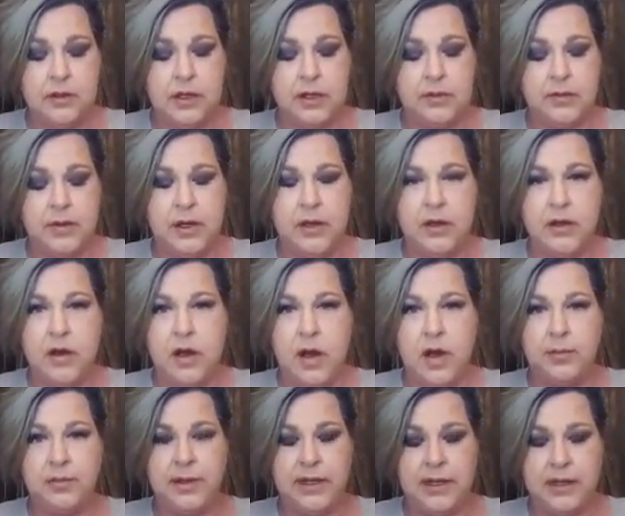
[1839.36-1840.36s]
I would
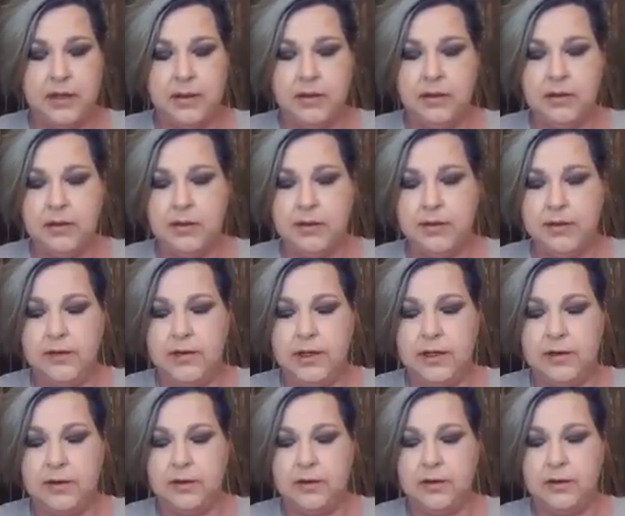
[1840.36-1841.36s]
not be a
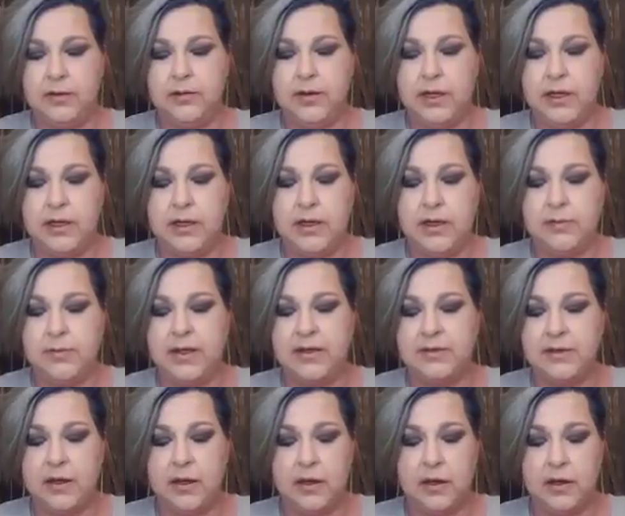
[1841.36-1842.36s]
unique girl if I didn't have
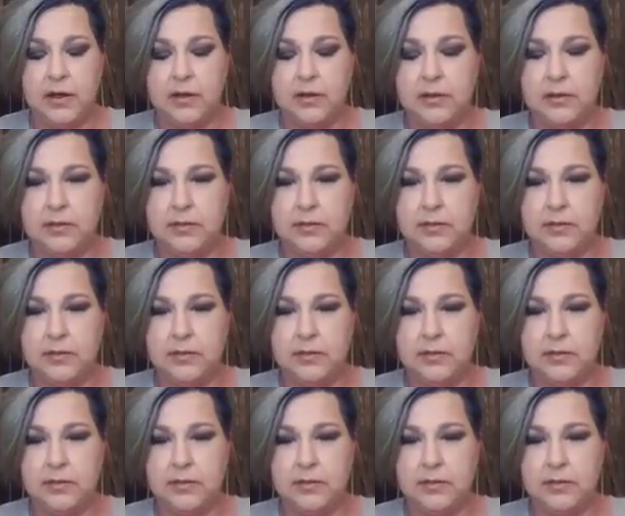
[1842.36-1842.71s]
mascara.